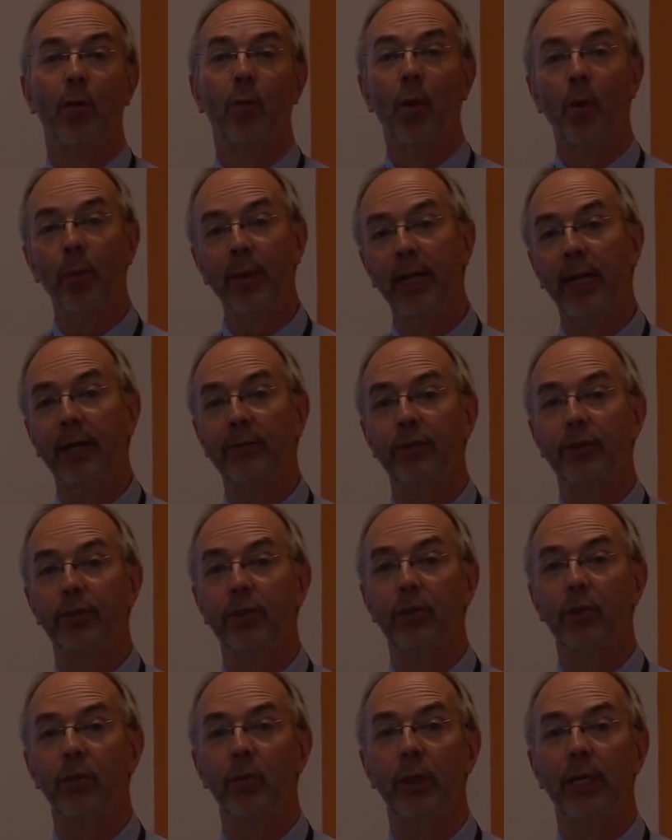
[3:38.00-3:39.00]
What we have to
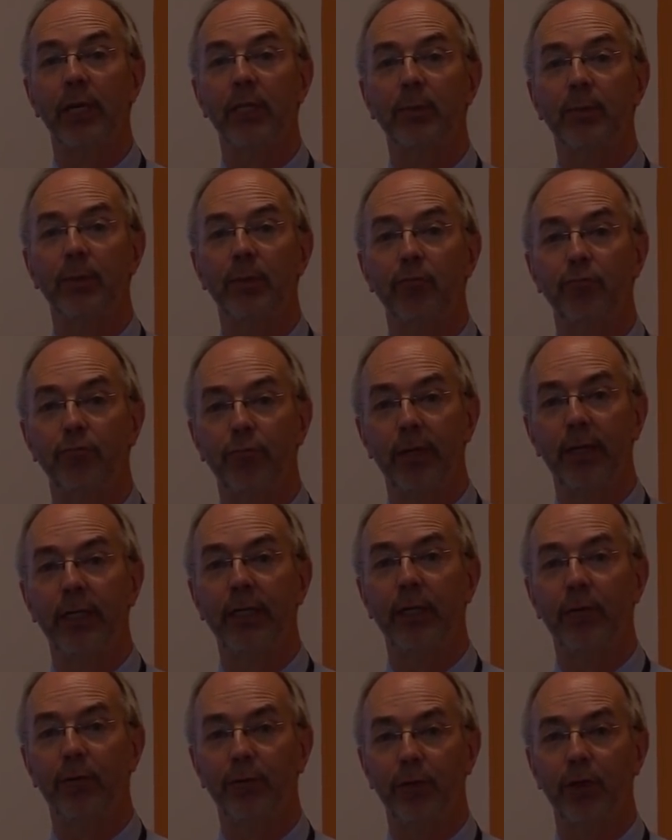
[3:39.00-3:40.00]
do is be
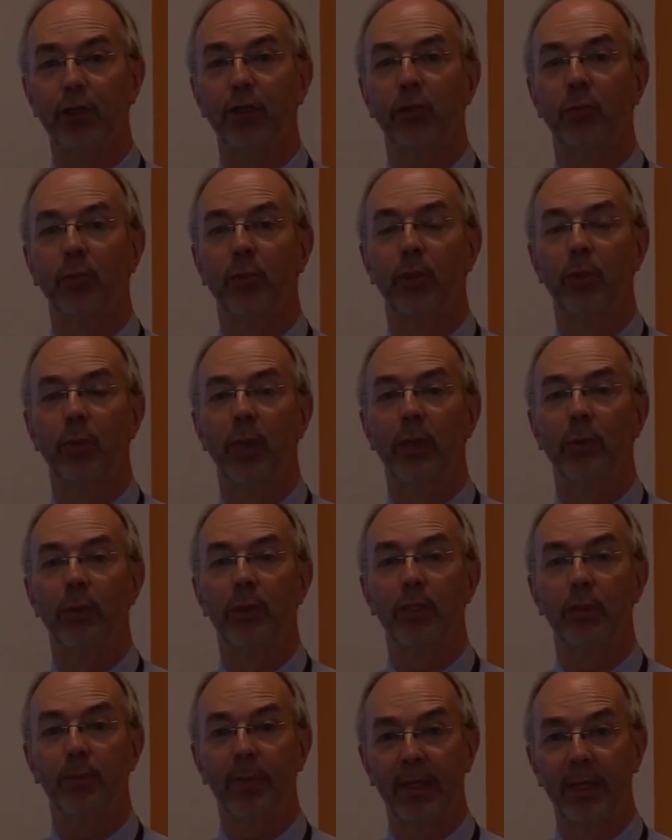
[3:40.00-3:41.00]
really efficient with the way
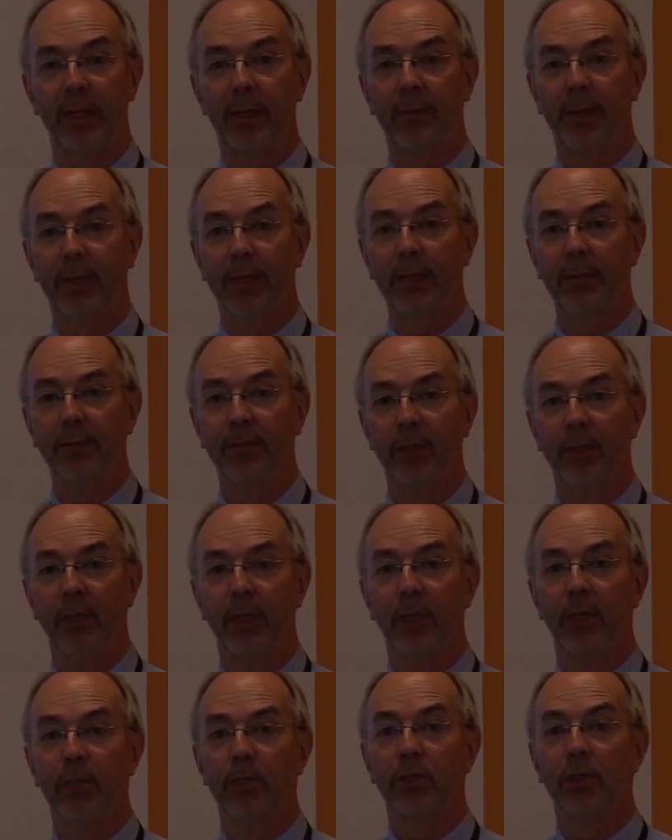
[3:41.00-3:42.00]
we spend that money.
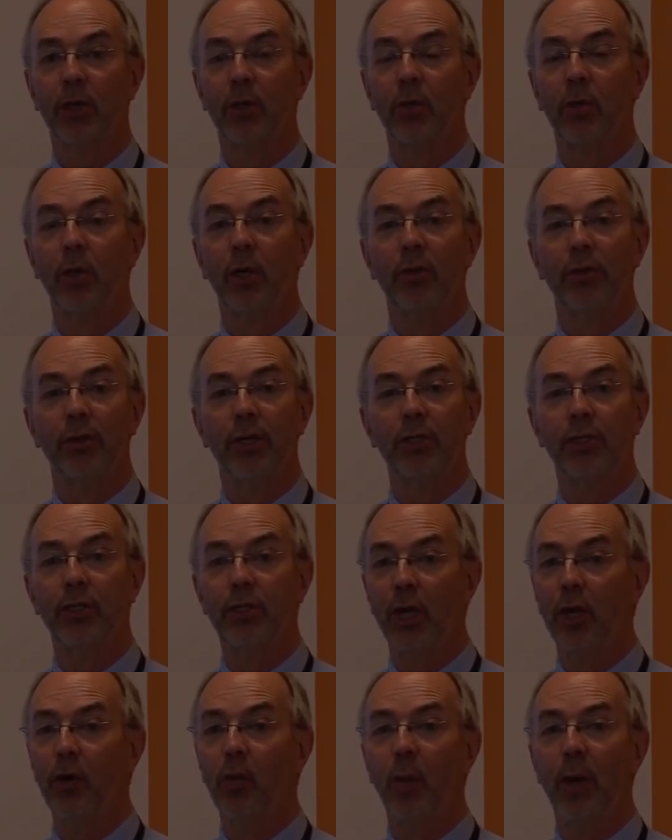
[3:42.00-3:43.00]
So there's
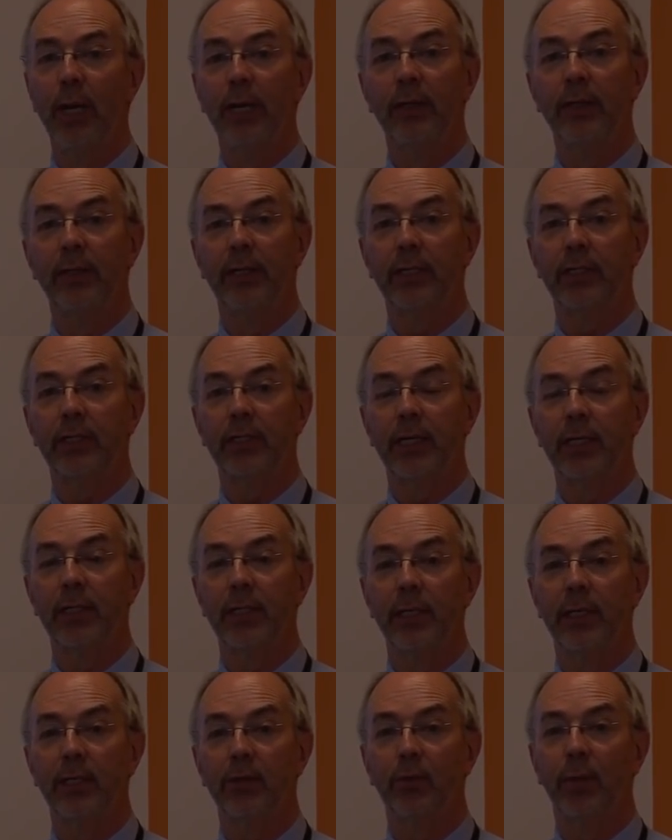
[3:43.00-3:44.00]
no way in the next 10
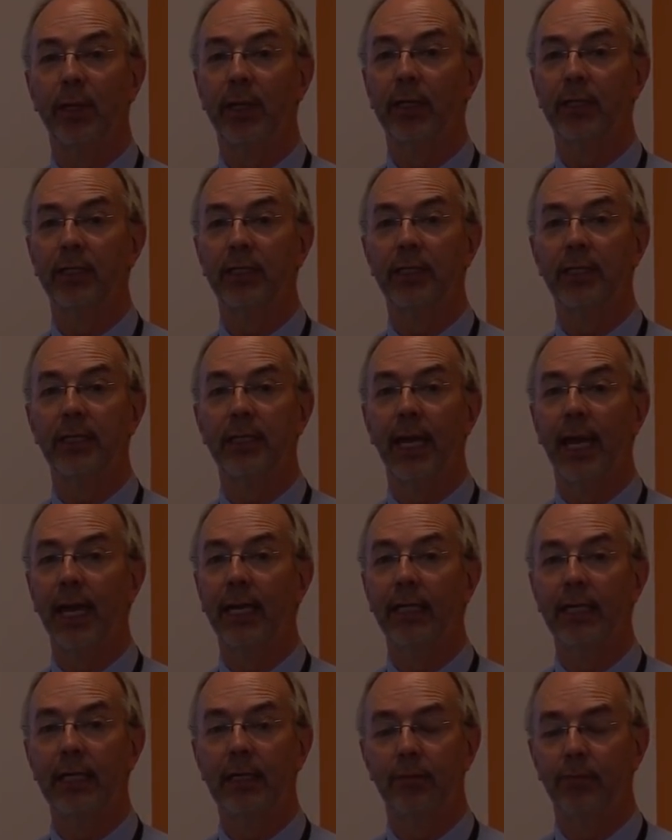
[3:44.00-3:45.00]
years we're going to see
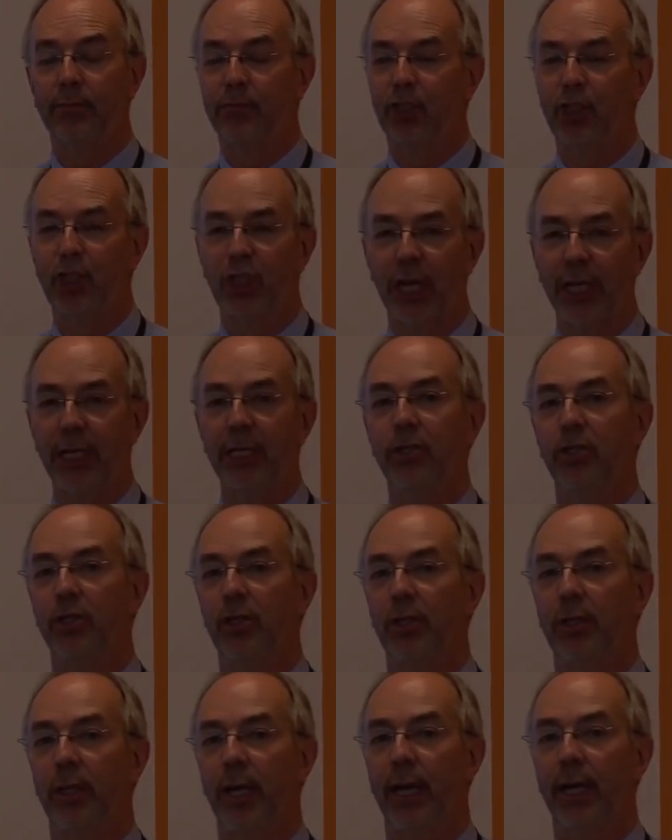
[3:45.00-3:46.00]
any change
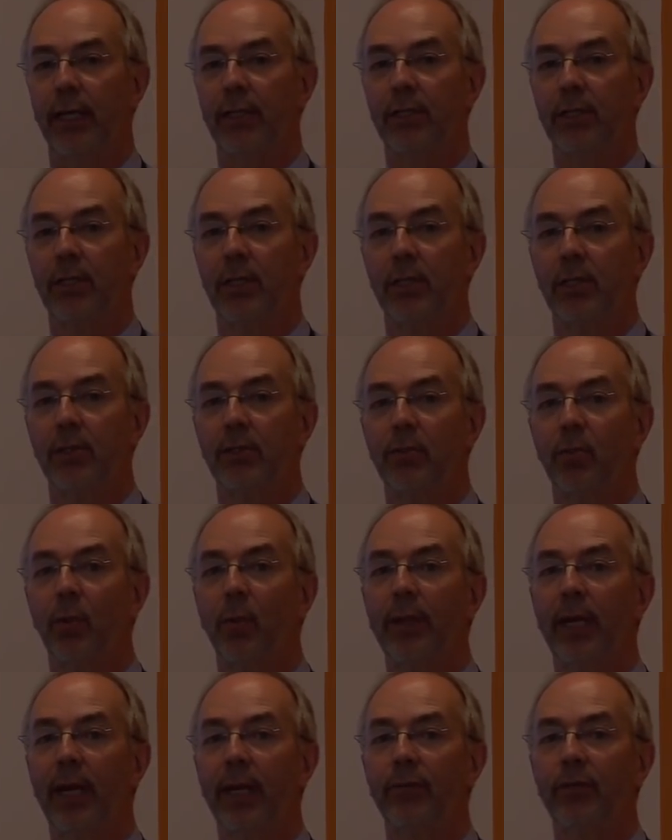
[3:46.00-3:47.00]
in that. So what
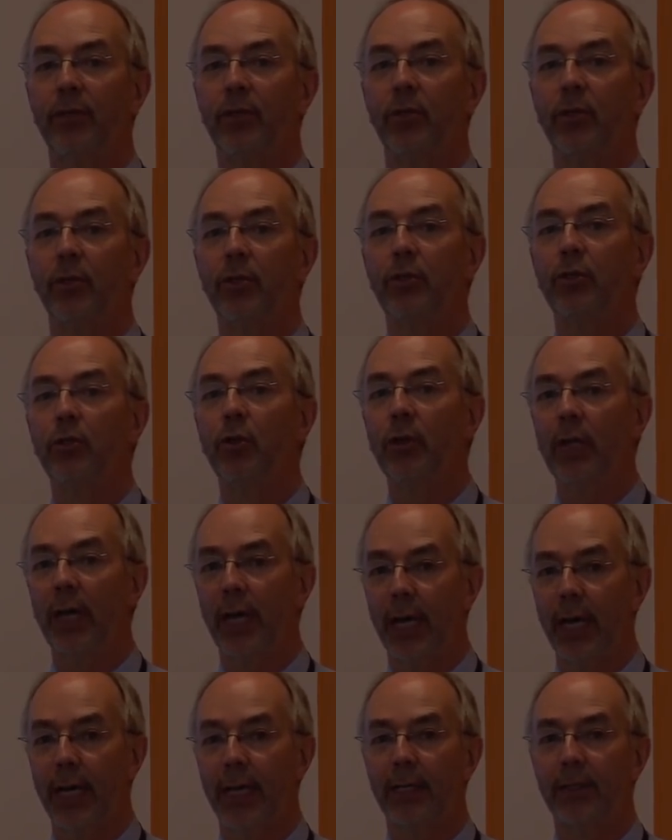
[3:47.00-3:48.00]
we have to do is look
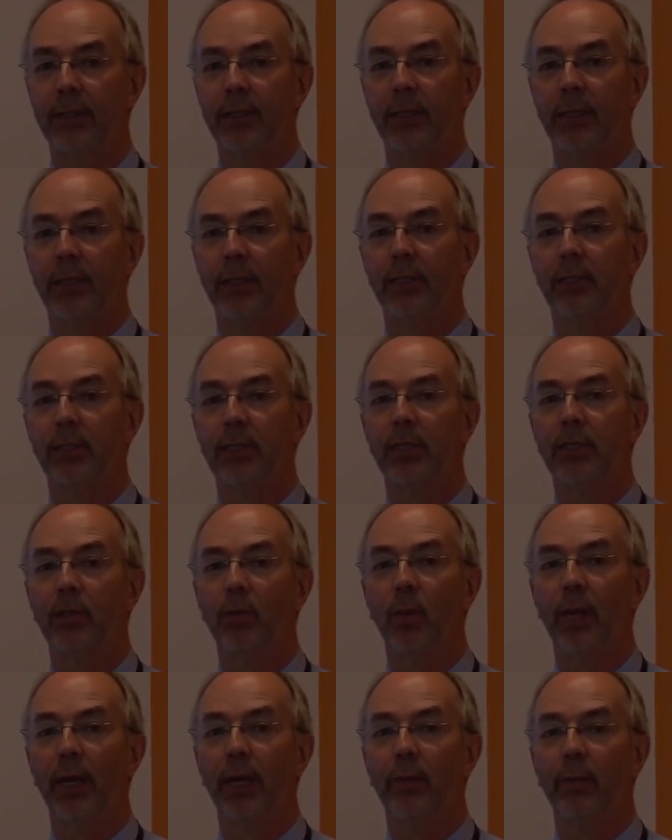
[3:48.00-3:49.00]
ahead and see
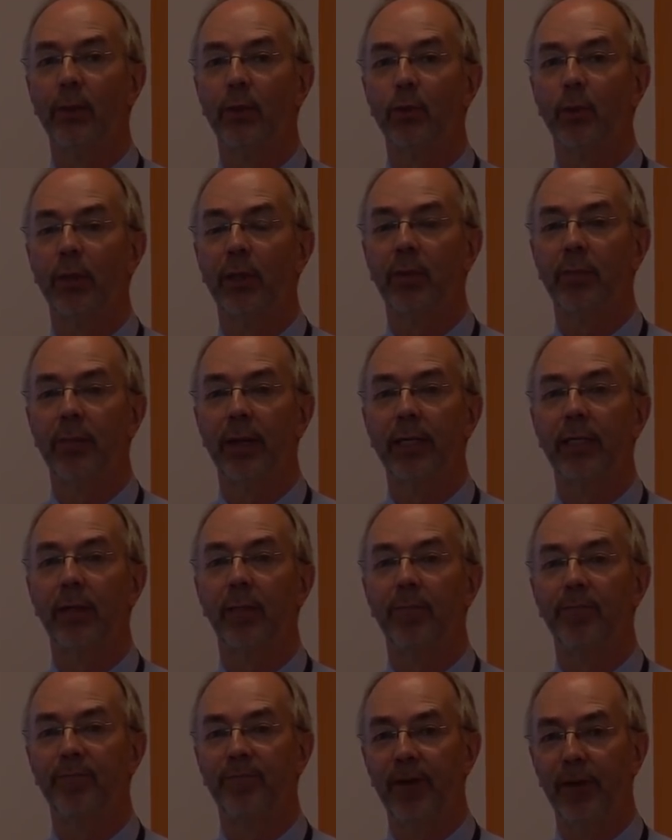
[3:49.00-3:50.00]
the way in which we can make
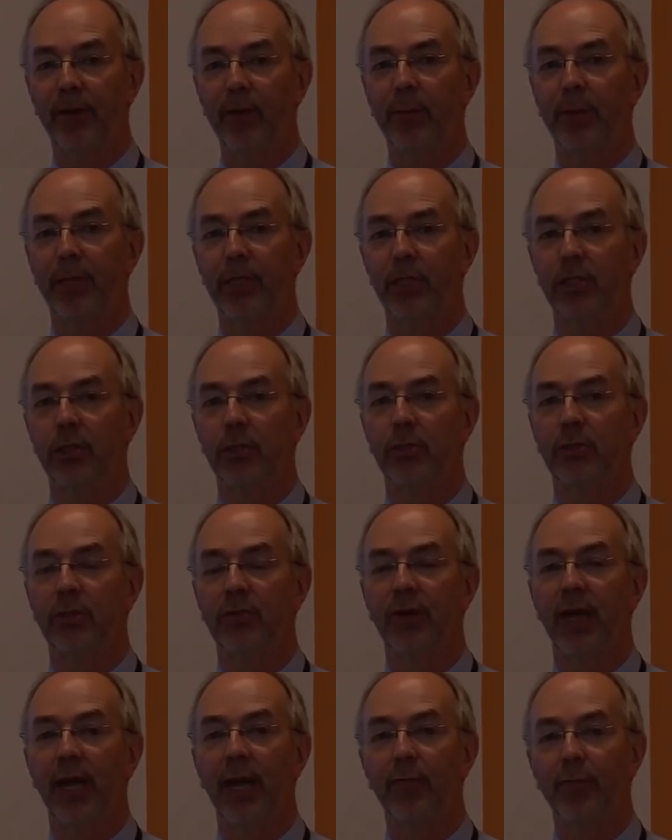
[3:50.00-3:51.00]
the very best use
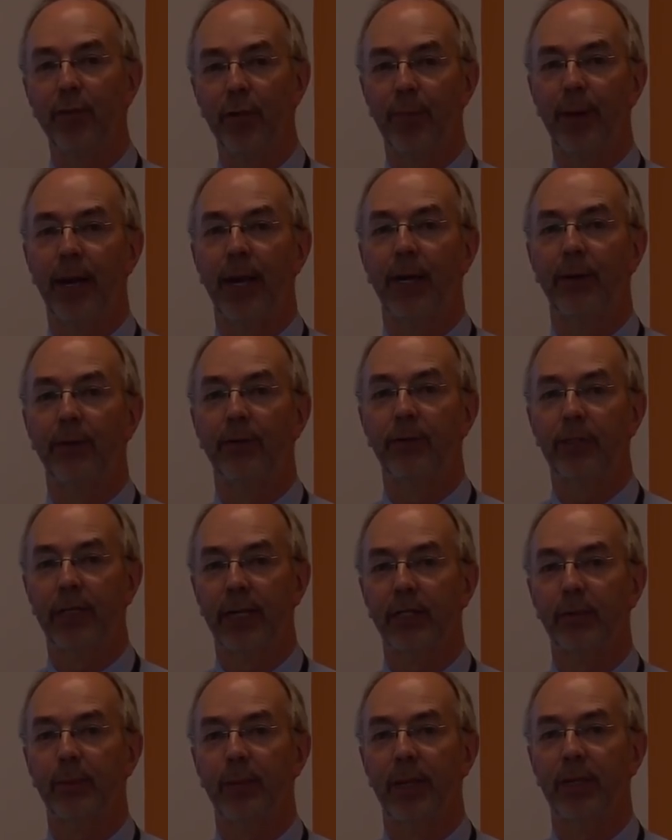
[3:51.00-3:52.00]
of every pound of
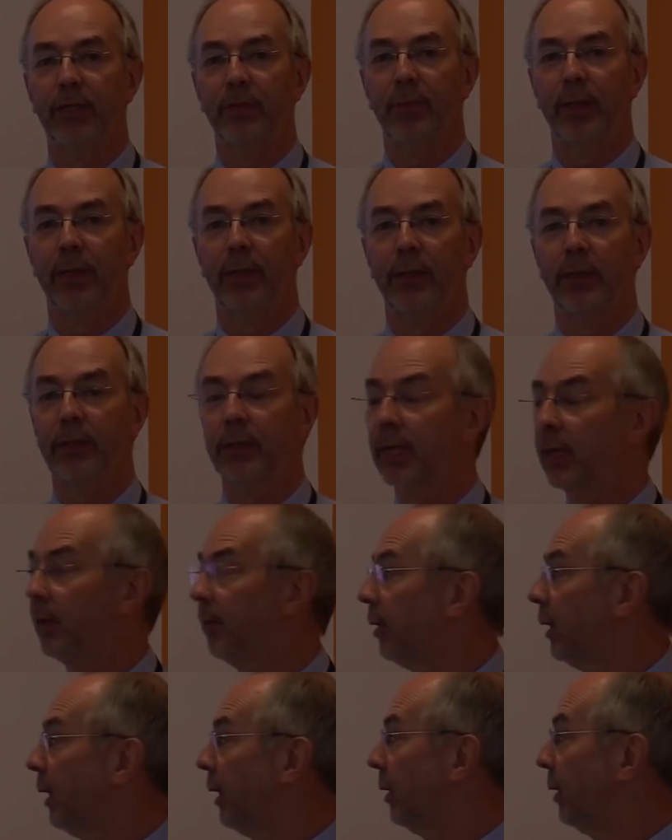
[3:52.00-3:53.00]
taxpayers' money that's
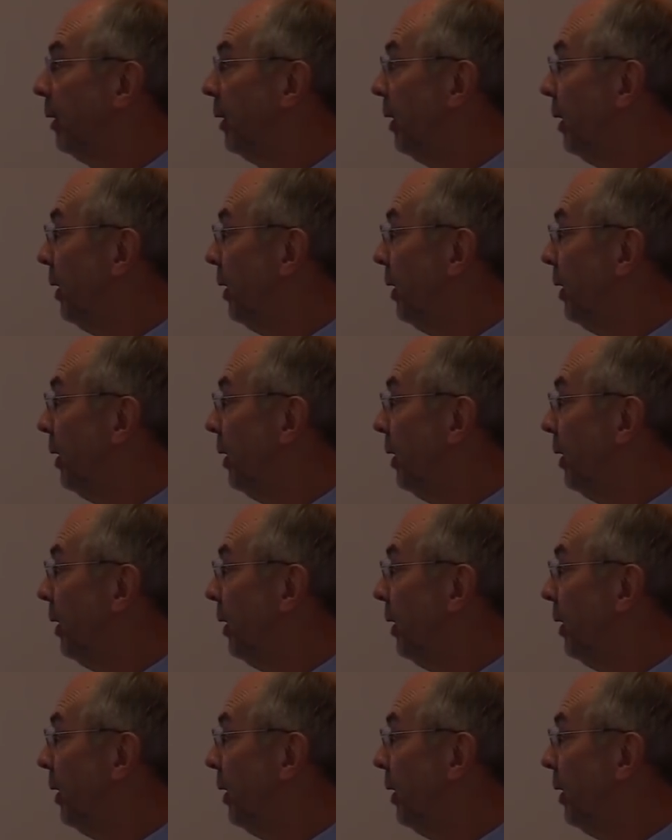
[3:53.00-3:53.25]
coming in.